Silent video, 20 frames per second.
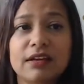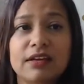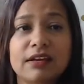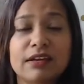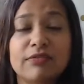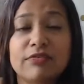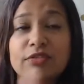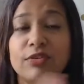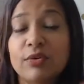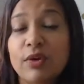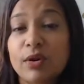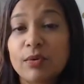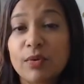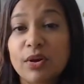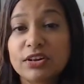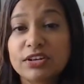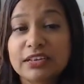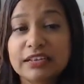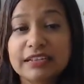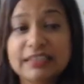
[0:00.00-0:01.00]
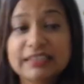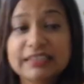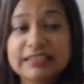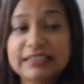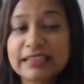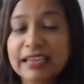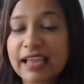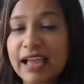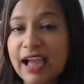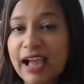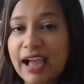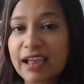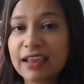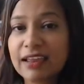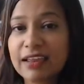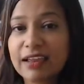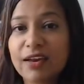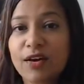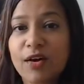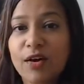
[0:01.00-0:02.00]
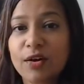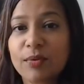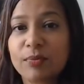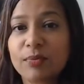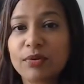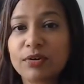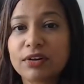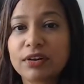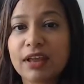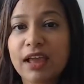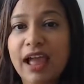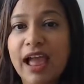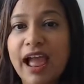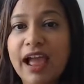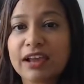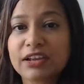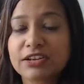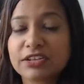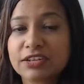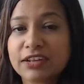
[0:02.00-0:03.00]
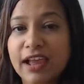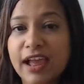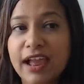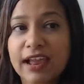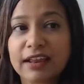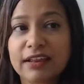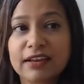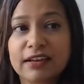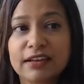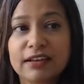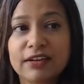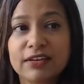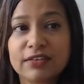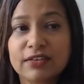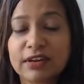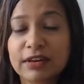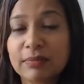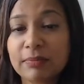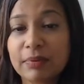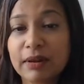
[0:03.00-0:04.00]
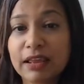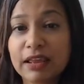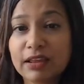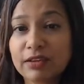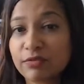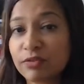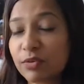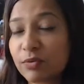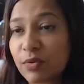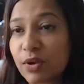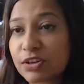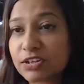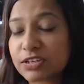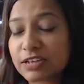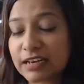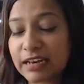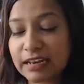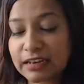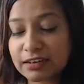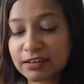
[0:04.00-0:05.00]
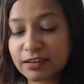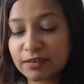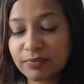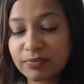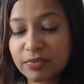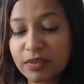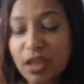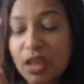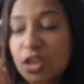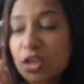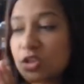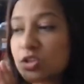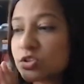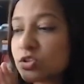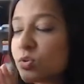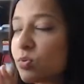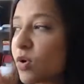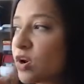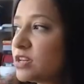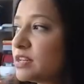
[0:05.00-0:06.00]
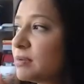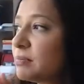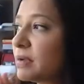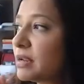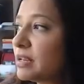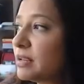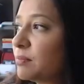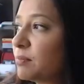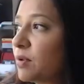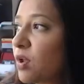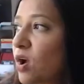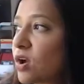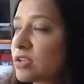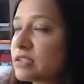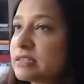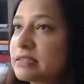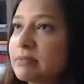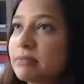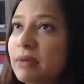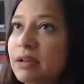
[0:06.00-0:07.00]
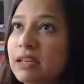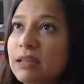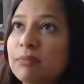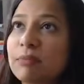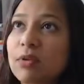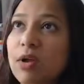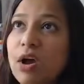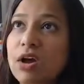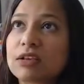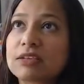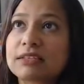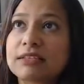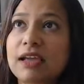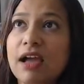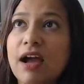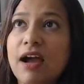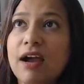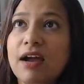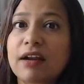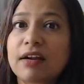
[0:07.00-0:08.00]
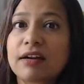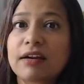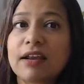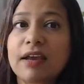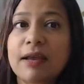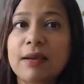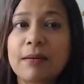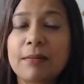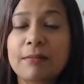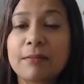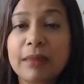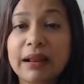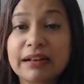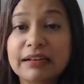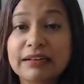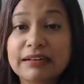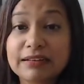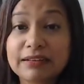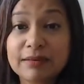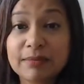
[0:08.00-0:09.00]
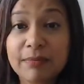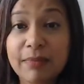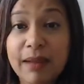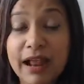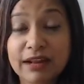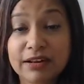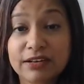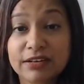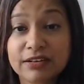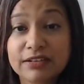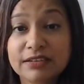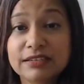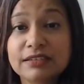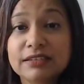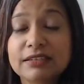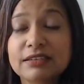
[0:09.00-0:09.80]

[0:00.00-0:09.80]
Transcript: If you are watching this, say hi or put hashtag replay if you watch it later. So, what are money blocks? Money blocks are mental patterns.